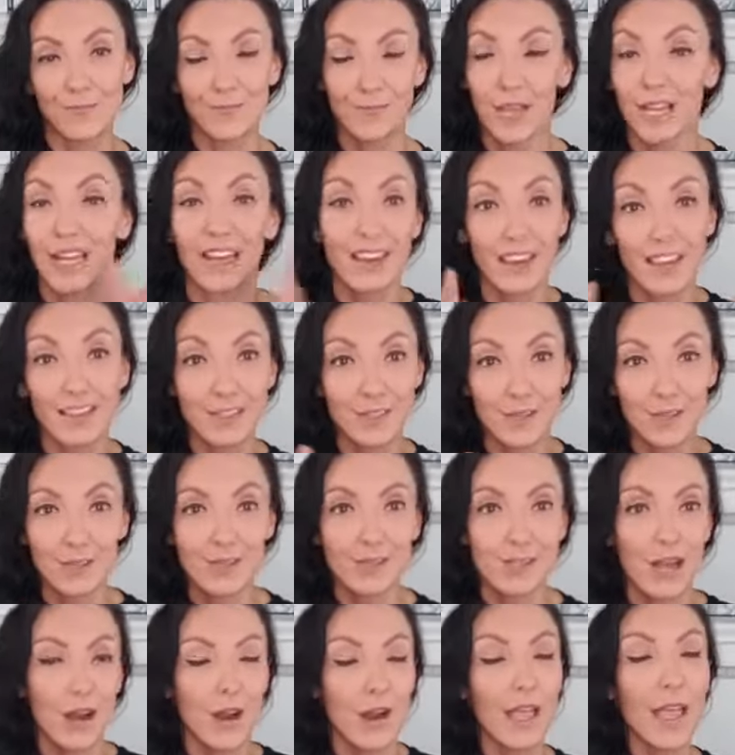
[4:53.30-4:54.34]
cleanser,
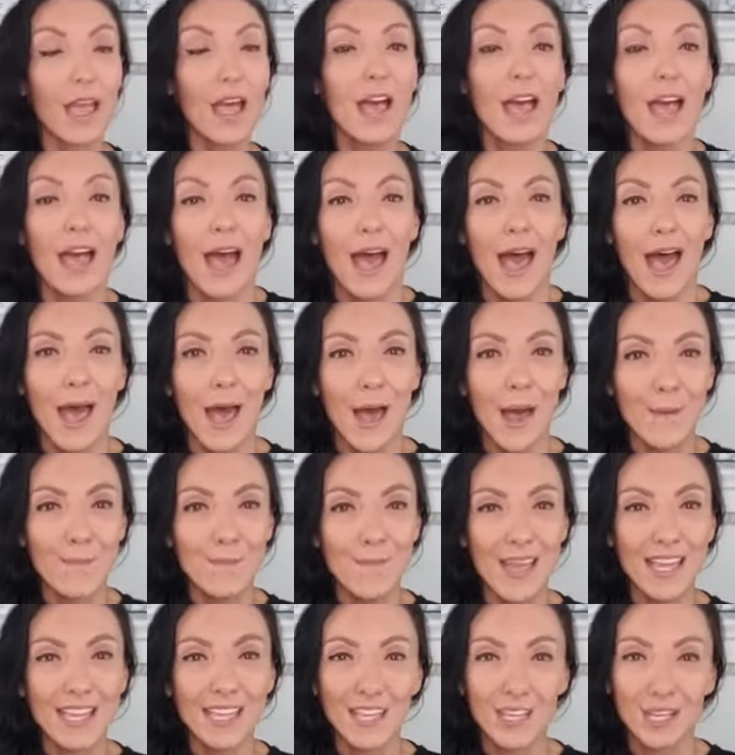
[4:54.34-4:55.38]
sorry,
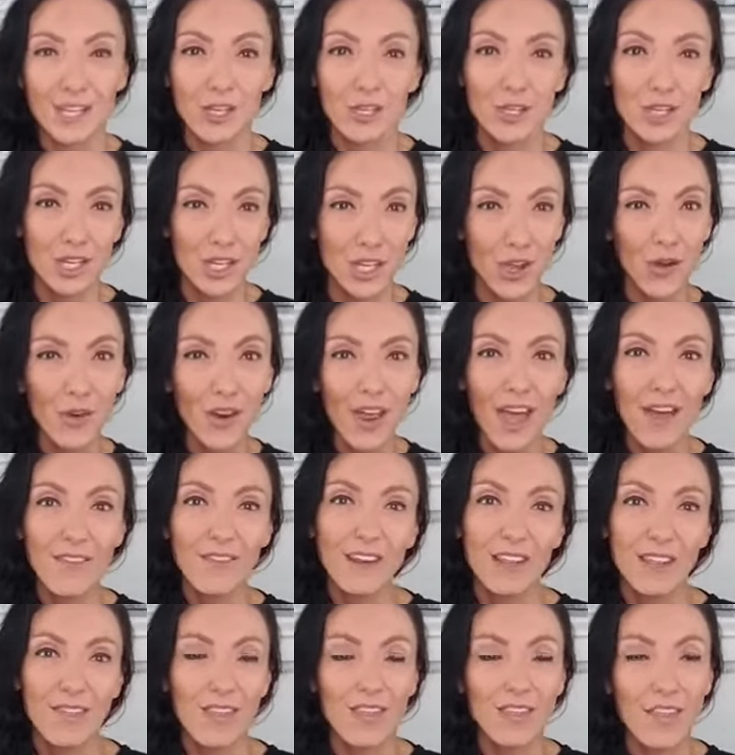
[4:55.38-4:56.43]
and don't have
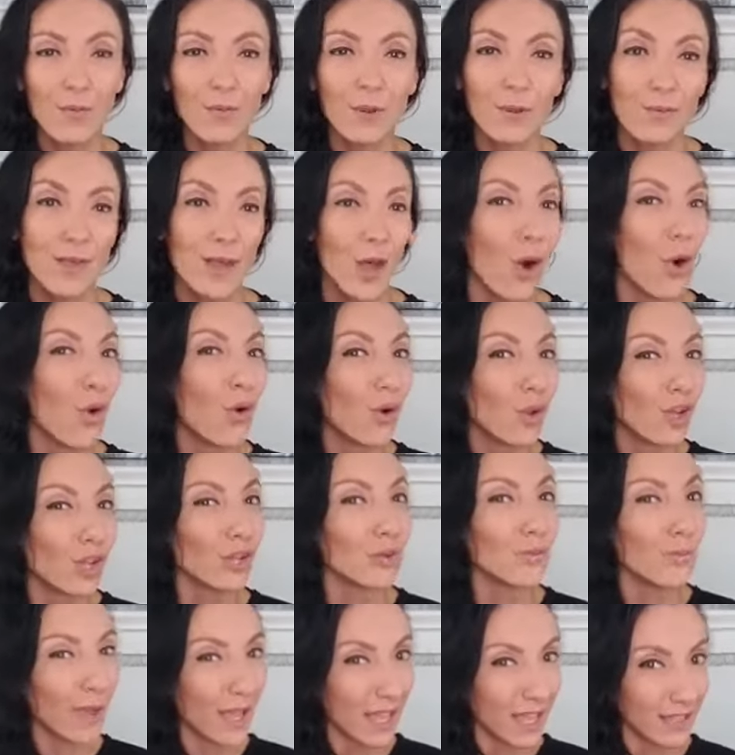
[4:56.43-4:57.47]
anything that would be oil
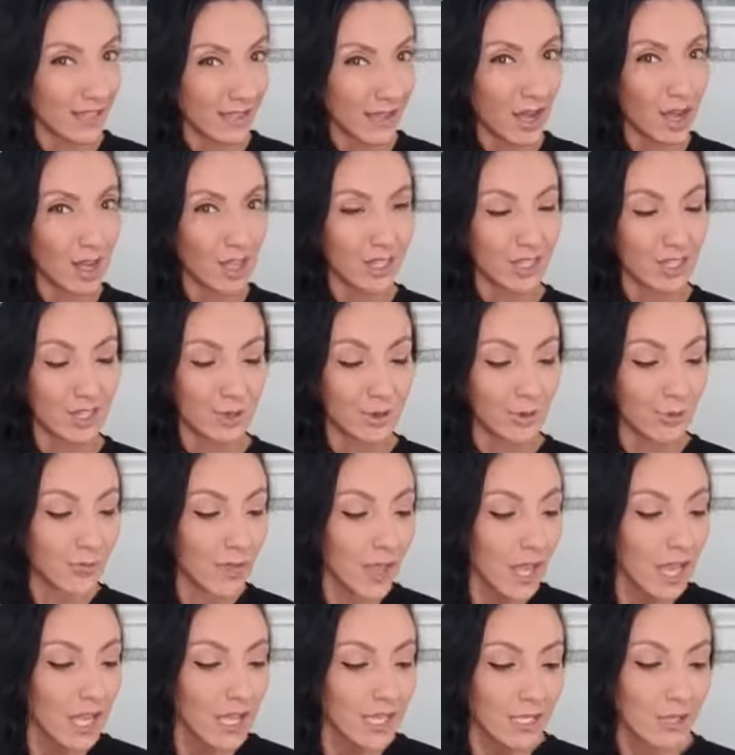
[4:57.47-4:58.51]
based also.
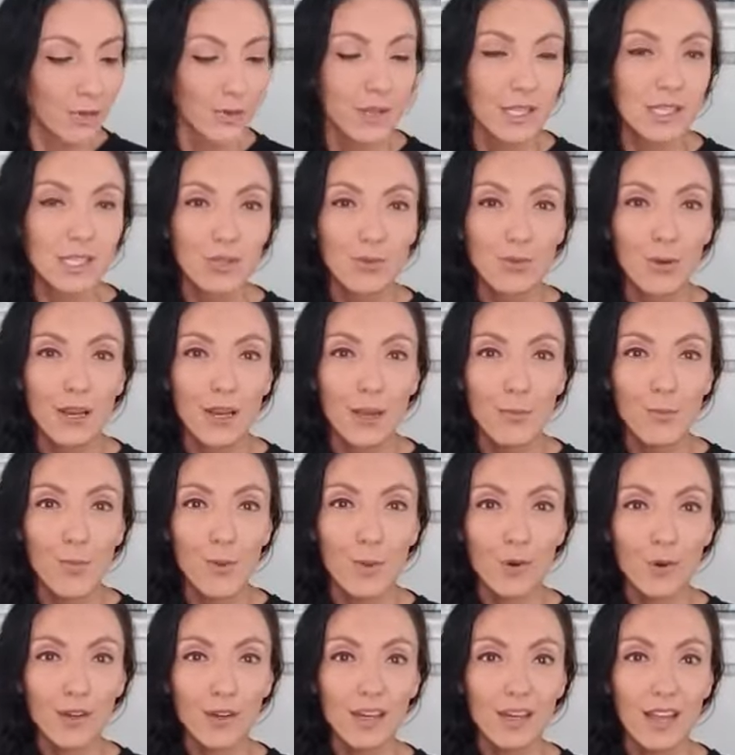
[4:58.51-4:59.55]
So it's really
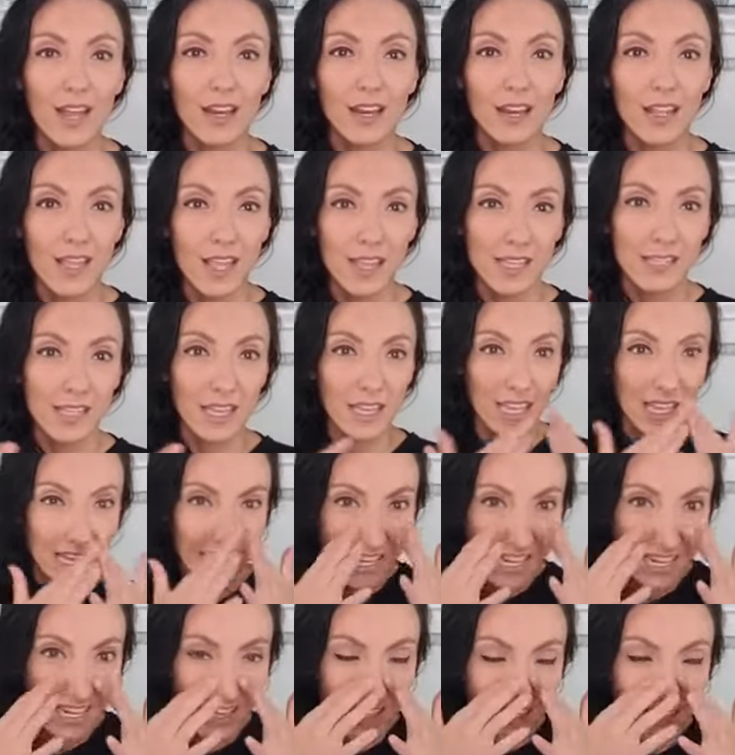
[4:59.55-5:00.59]
important that yes, like
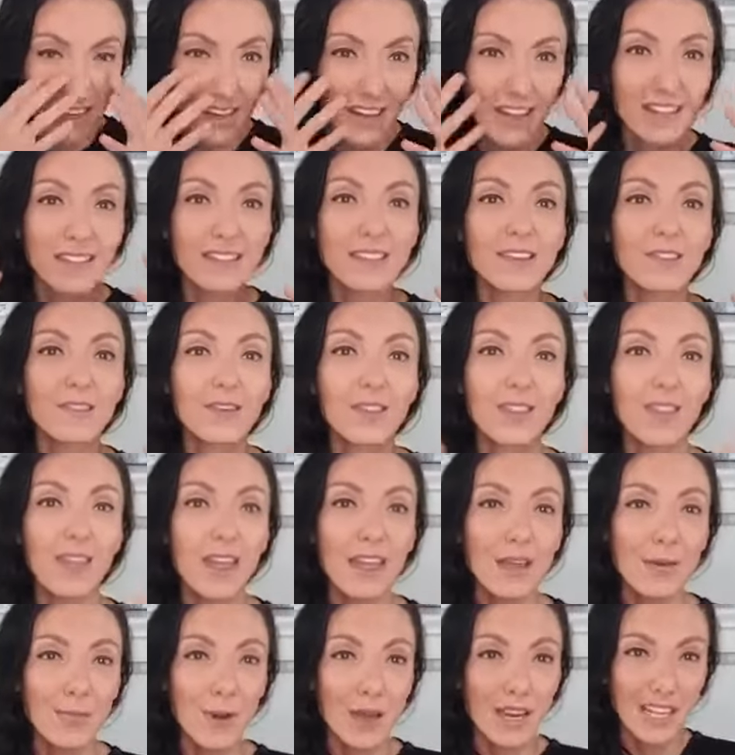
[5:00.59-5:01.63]
it cleanses
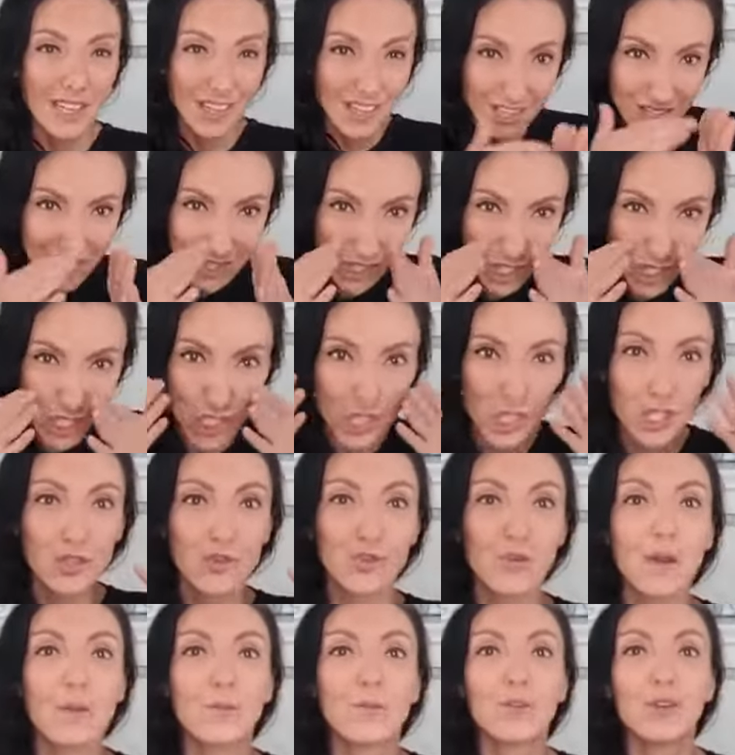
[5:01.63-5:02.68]
everything, but it doesn't
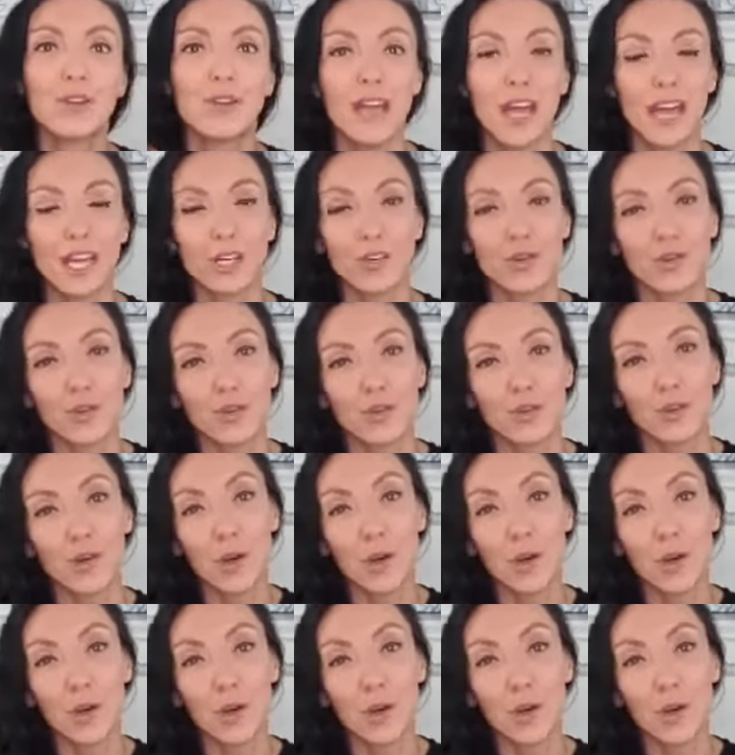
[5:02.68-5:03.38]
strip your natural